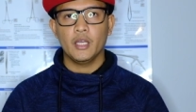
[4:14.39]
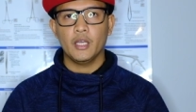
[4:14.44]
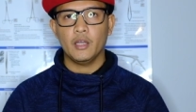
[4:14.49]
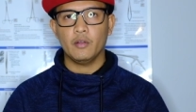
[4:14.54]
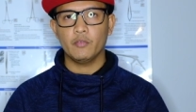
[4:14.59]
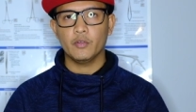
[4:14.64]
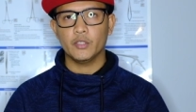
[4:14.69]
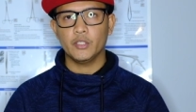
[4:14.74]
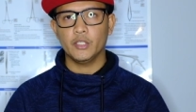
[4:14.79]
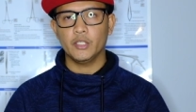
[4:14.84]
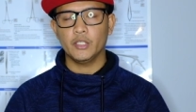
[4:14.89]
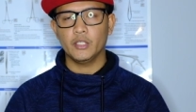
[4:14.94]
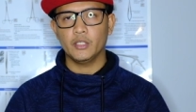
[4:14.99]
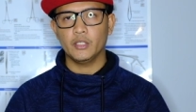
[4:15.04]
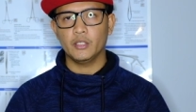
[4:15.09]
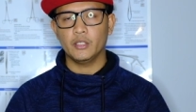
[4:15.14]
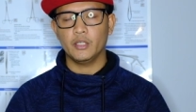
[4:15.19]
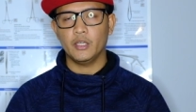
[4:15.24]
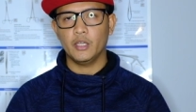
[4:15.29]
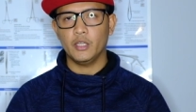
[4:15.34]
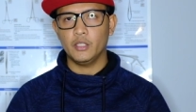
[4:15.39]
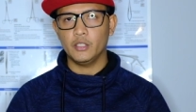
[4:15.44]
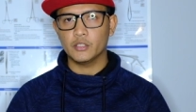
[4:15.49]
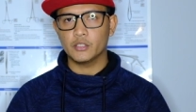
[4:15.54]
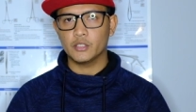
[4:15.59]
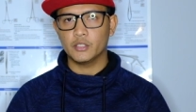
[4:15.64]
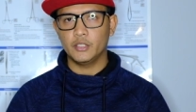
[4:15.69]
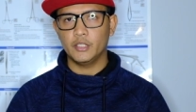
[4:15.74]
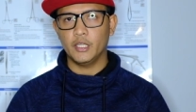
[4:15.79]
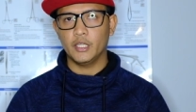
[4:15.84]
everything
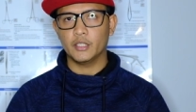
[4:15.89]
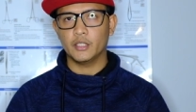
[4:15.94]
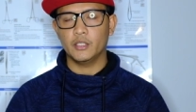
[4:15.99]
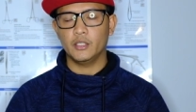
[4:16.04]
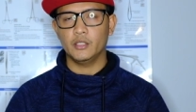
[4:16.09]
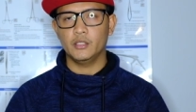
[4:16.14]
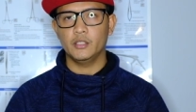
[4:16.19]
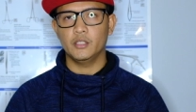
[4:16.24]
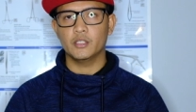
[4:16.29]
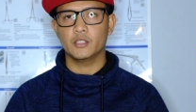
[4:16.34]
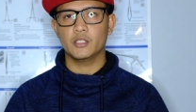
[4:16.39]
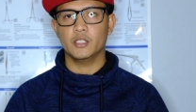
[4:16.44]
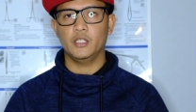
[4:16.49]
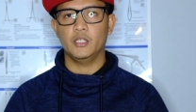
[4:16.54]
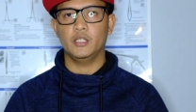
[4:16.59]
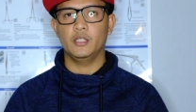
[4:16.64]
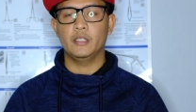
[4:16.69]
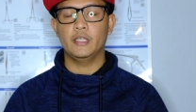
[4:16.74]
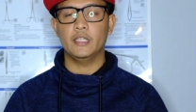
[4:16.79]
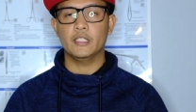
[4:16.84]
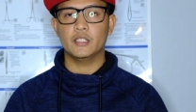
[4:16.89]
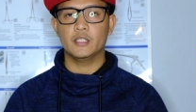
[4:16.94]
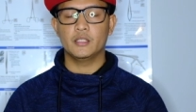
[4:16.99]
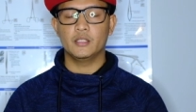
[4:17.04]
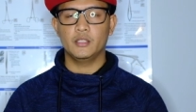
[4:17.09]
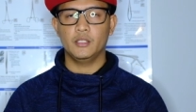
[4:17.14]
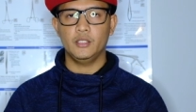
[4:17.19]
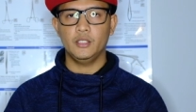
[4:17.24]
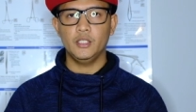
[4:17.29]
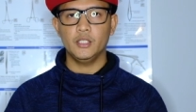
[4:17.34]
else that is
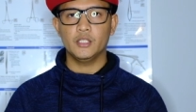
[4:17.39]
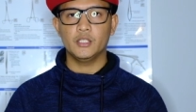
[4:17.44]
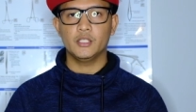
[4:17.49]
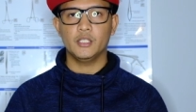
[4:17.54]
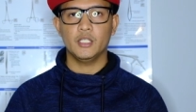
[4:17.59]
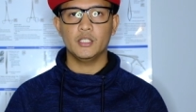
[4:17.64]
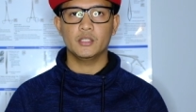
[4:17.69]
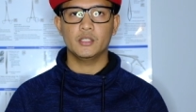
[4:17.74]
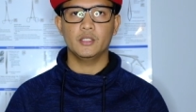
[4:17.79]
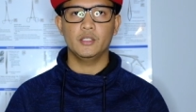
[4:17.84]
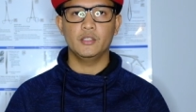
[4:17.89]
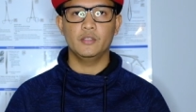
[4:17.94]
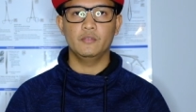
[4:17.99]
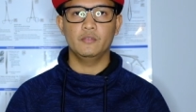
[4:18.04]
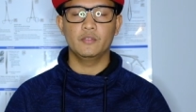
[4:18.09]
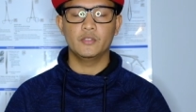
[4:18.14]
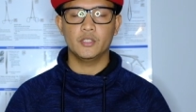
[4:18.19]
heat sensitive.